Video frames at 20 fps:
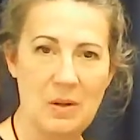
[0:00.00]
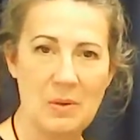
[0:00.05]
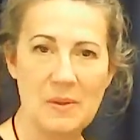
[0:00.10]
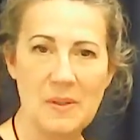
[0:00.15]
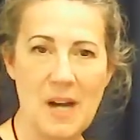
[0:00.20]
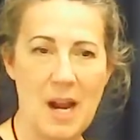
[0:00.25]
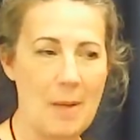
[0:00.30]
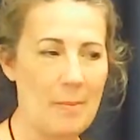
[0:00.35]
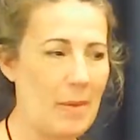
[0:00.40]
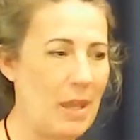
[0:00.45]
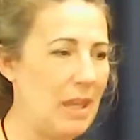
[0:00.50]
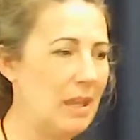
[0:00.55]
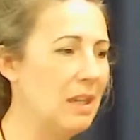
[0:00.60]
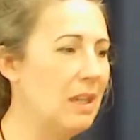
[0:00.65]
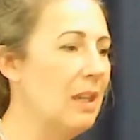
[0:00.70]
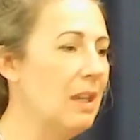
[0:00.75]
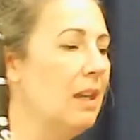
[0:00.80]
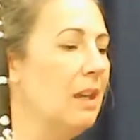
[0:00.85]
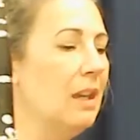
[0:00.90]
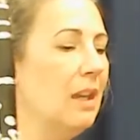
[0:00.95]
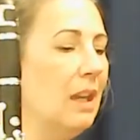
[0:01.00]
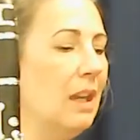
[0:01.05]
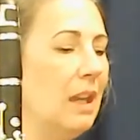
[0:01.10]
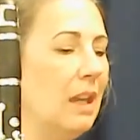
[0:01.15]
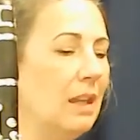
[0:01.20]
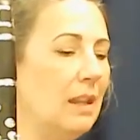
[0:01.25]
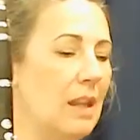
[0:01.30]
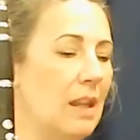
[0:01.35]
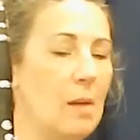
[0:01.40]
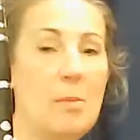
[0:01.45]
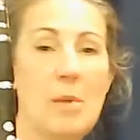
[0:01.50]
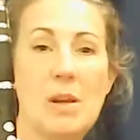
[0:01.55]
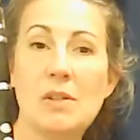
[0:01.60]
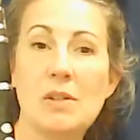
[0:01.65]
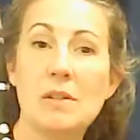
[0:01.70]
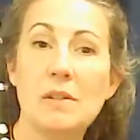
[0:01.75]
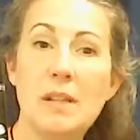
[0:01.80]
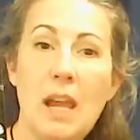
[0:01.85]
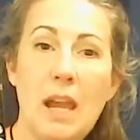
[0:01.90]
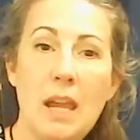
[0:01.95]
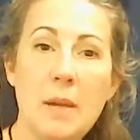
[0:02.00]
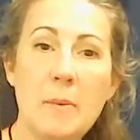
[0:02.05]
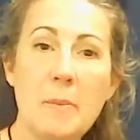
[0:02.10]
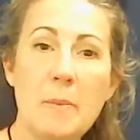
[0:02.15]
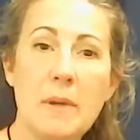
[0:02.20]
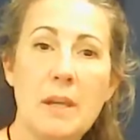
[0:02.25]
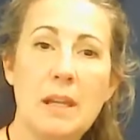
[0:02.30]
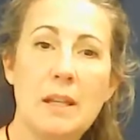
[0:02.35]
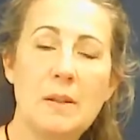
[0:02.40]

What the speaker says: no stomping, and that measures time.